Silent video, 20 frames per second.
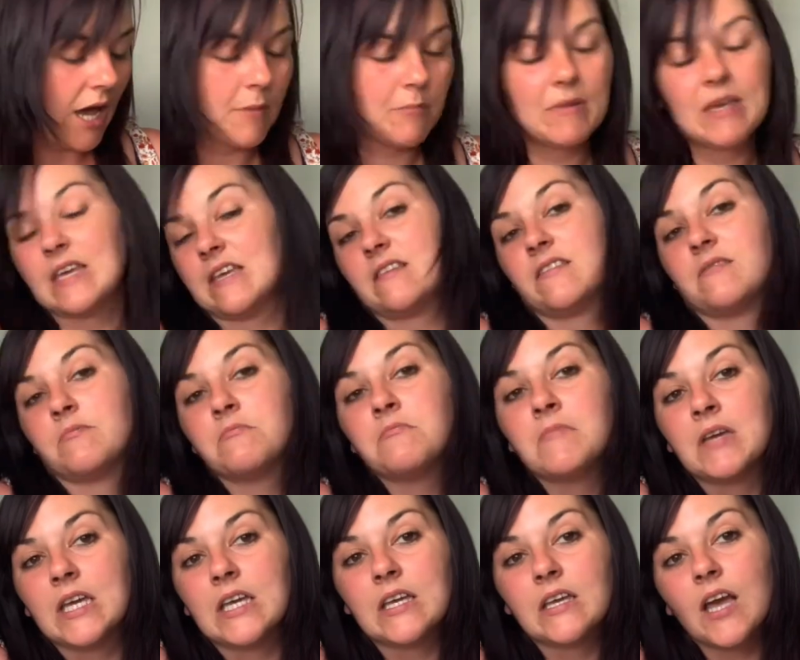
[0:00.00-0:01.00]
is
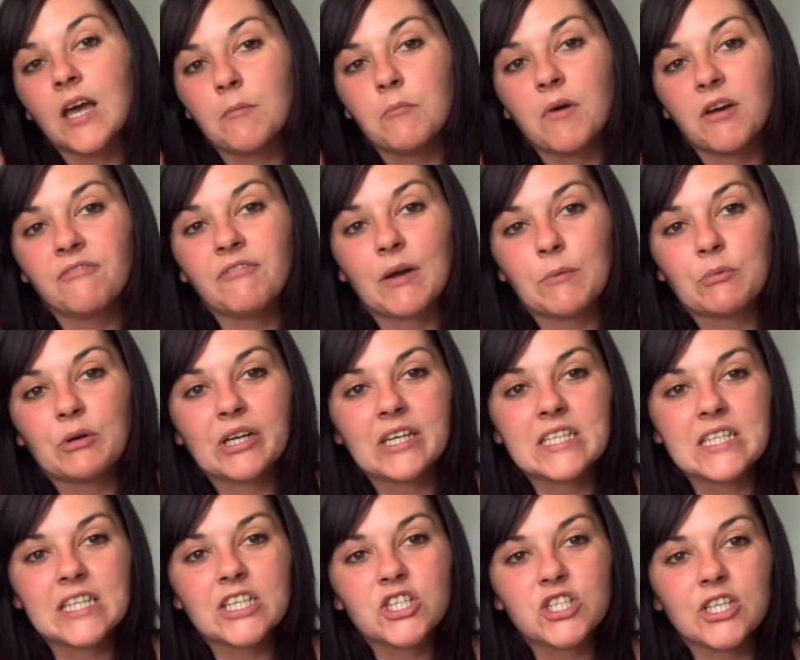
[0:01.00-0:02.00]
me and my fabric
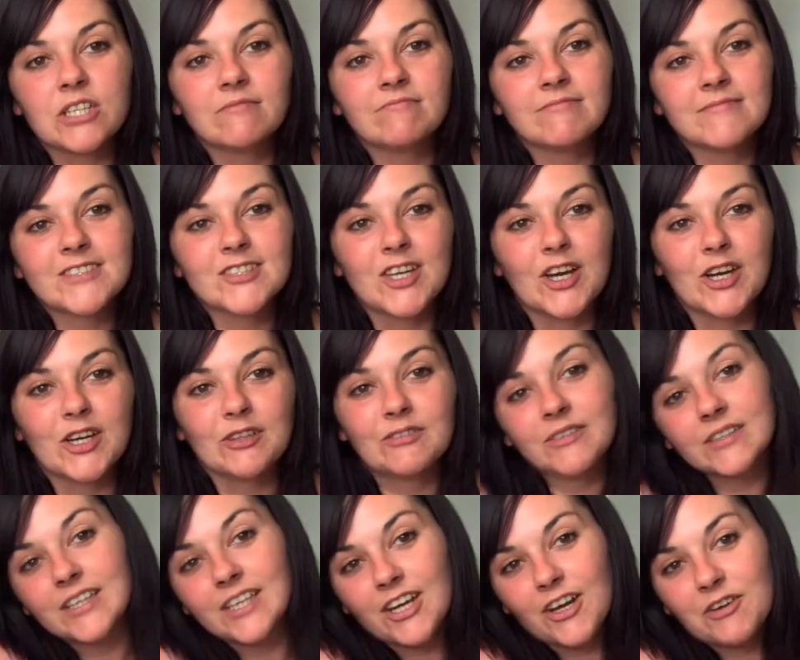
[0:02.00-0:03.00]
addiction. So,
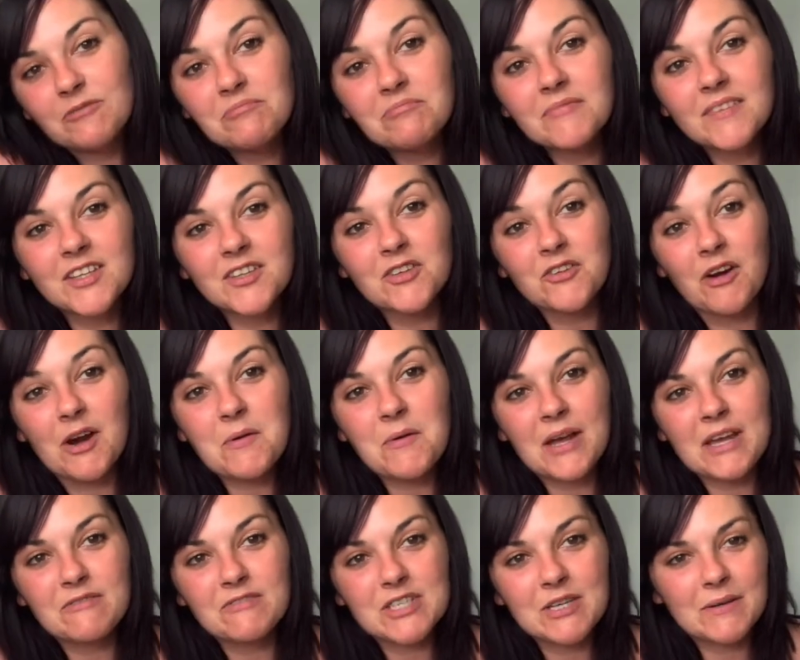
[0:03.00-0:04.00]
you know, it's a great
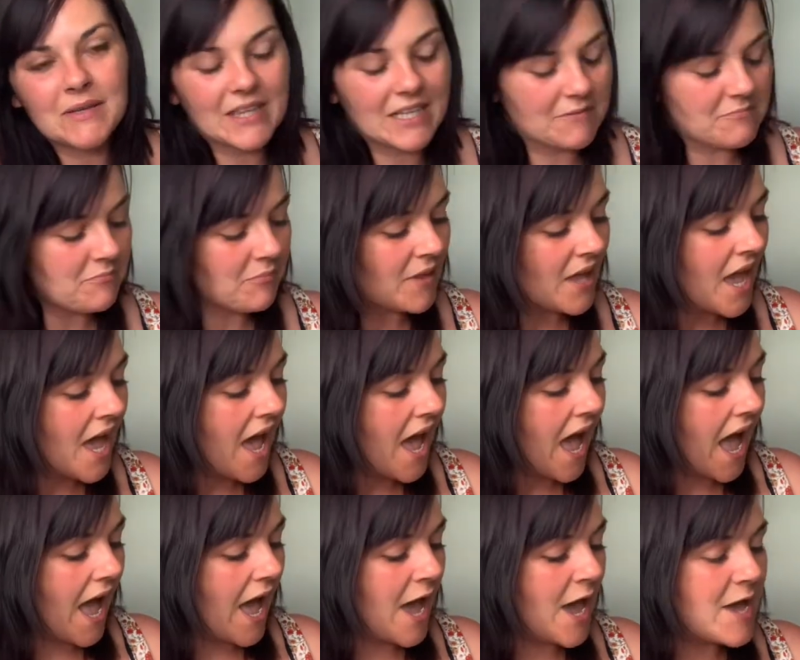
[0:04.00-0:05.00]
way of doing
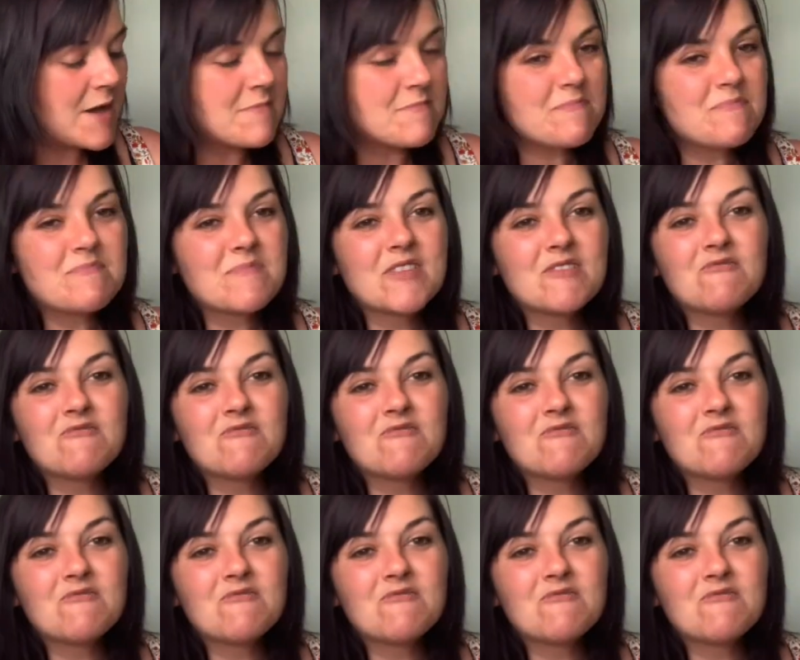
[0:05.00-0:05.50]
that.